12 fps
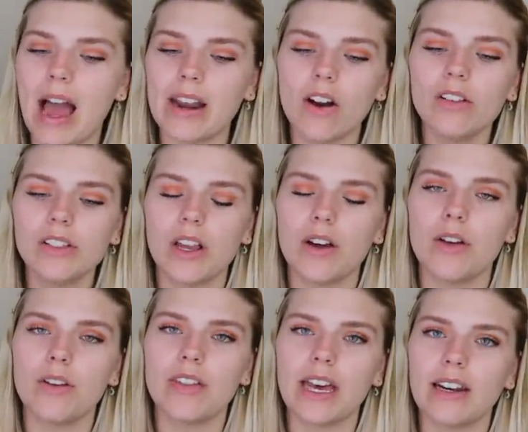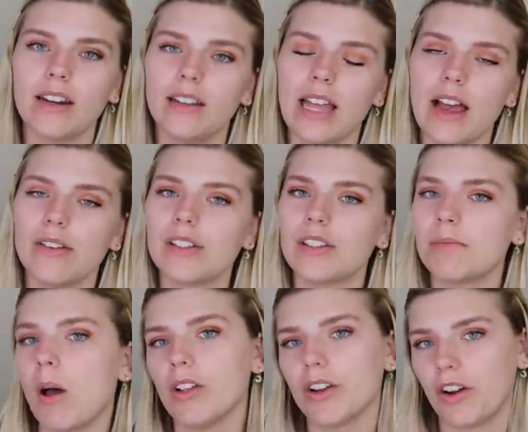and also that it allows
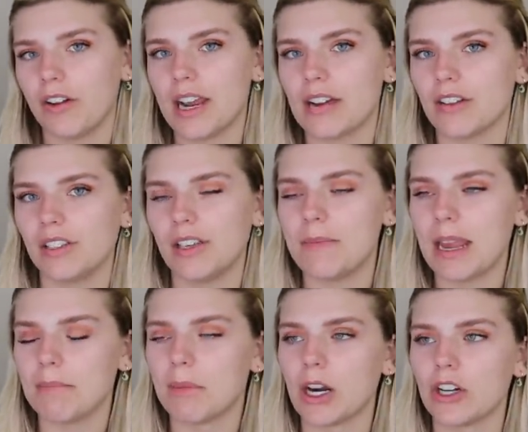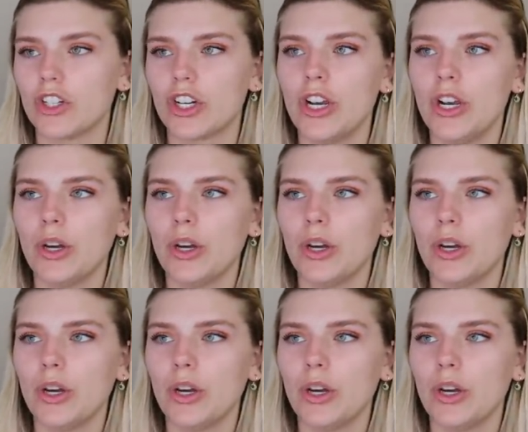smaller creators to make merch